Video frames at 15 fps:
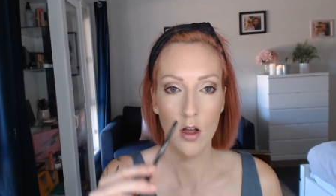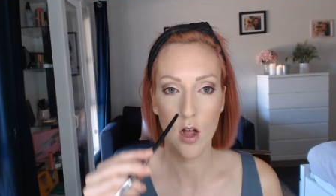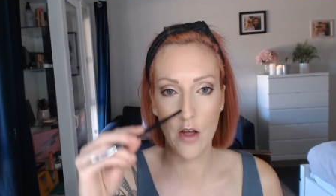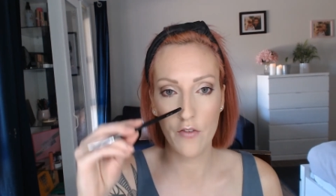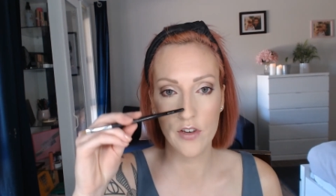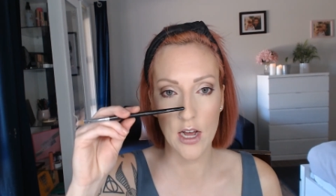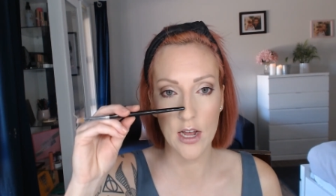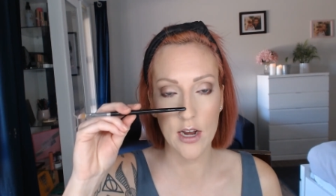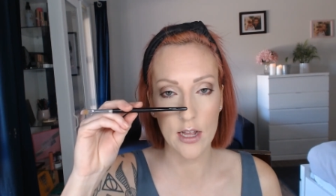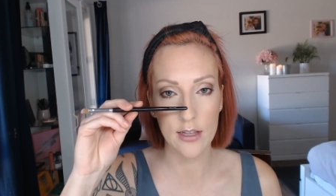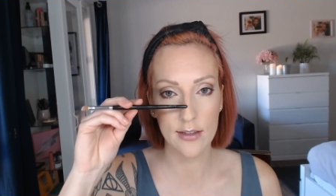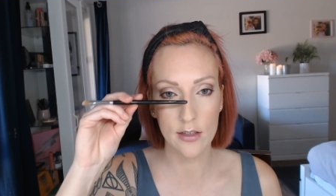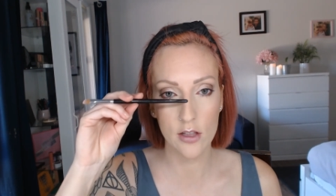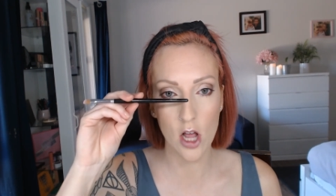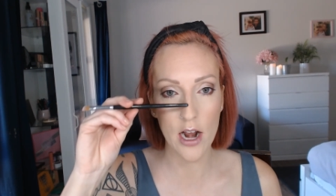I've done a
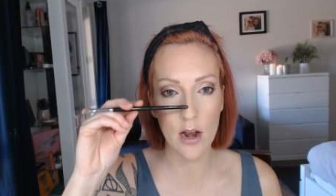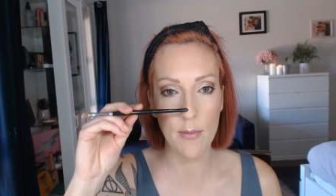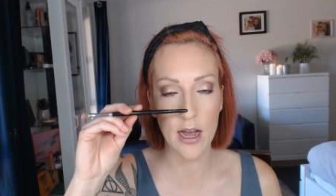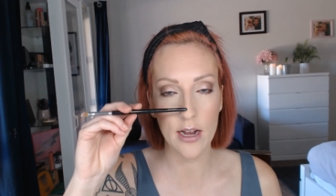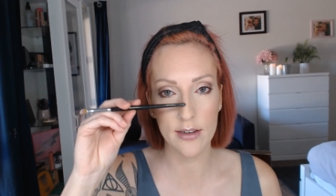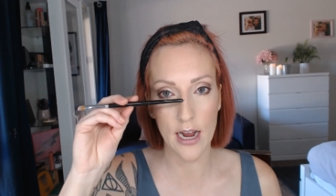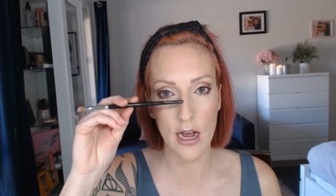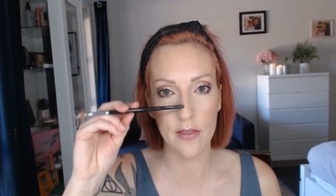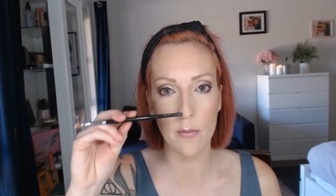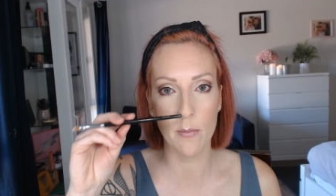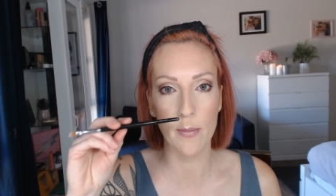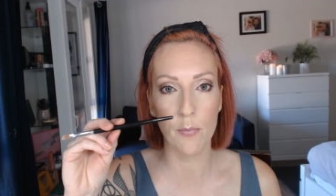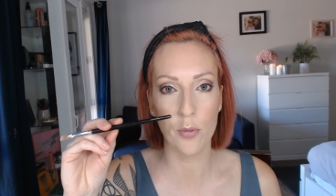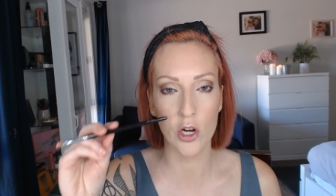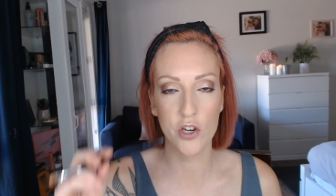slight amount down the
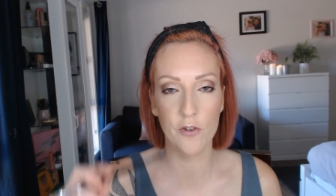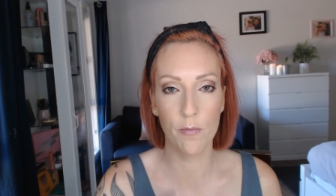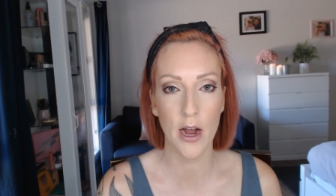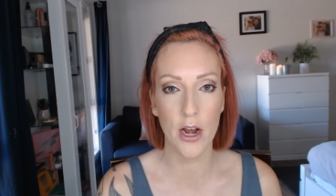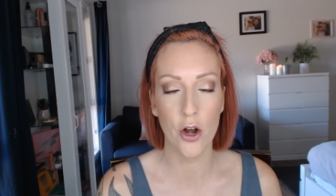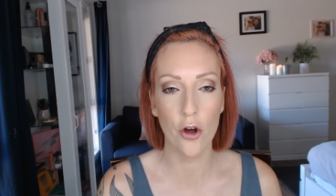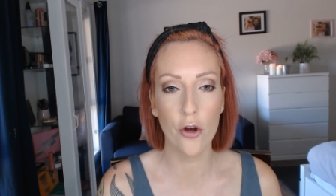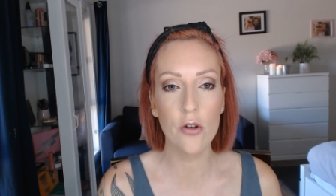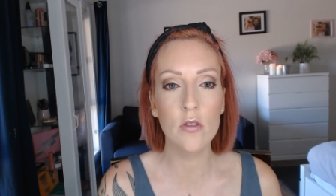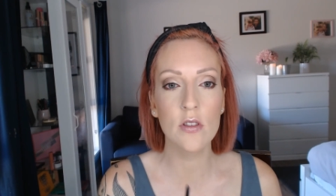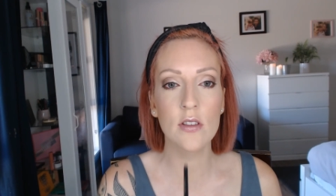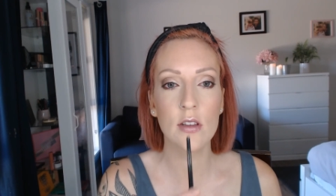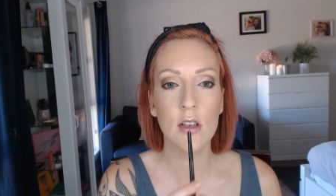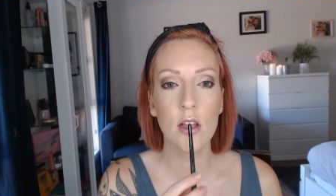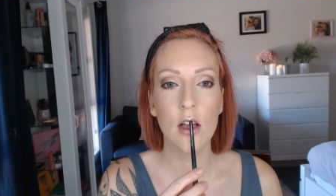bridge of my
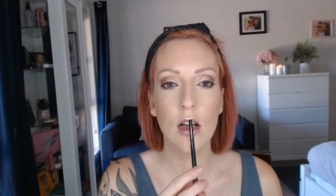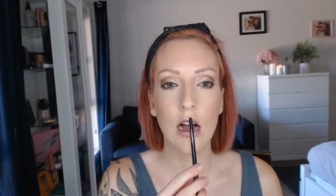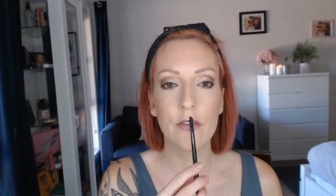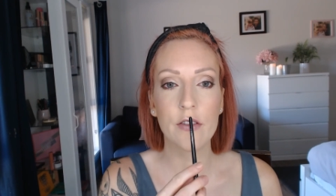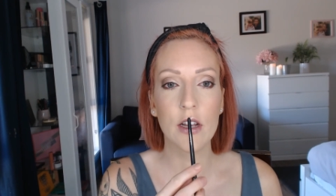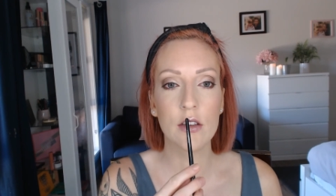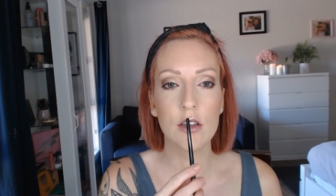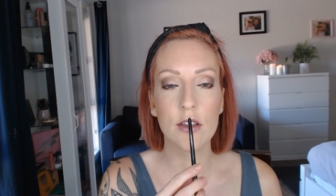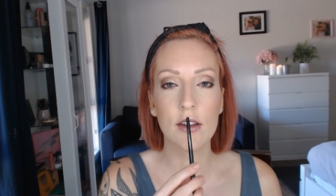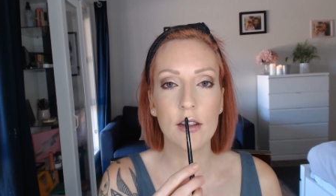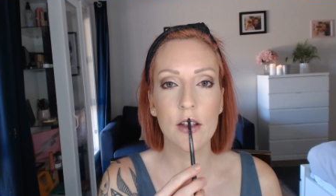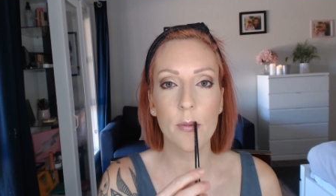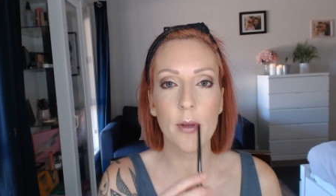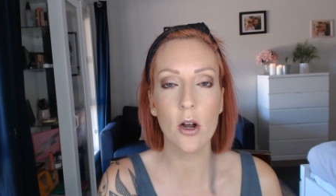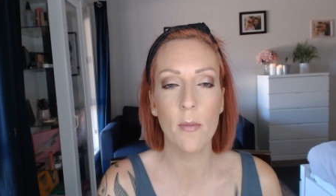nose. I've done just a
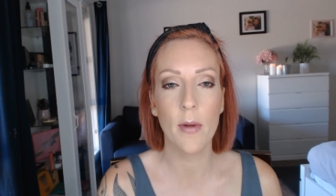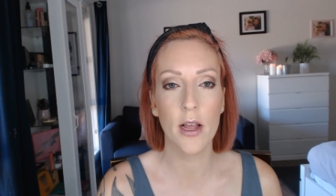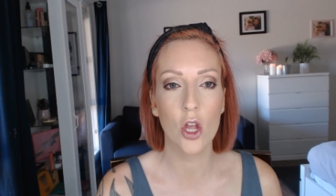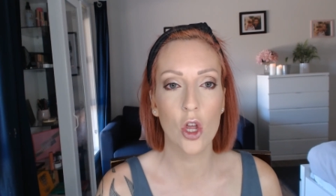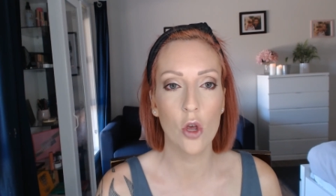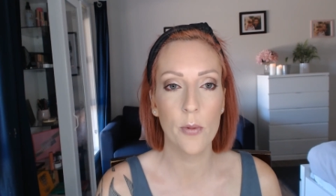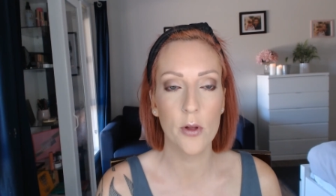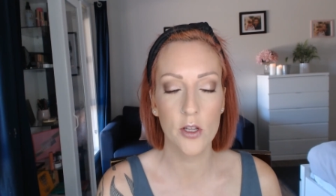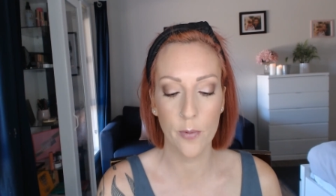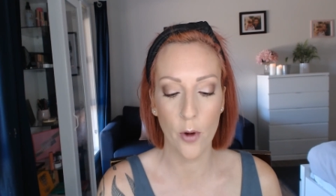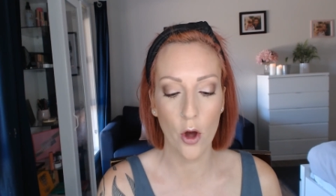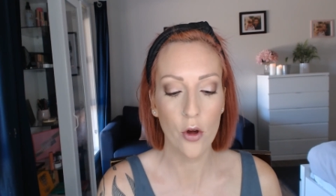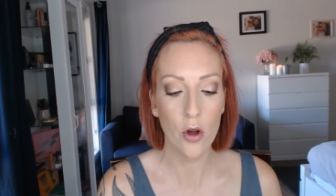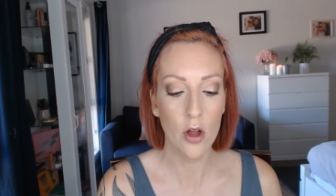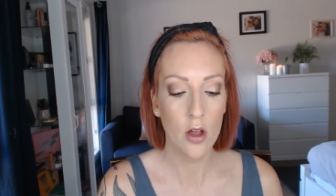little bit on my Cupid's bow.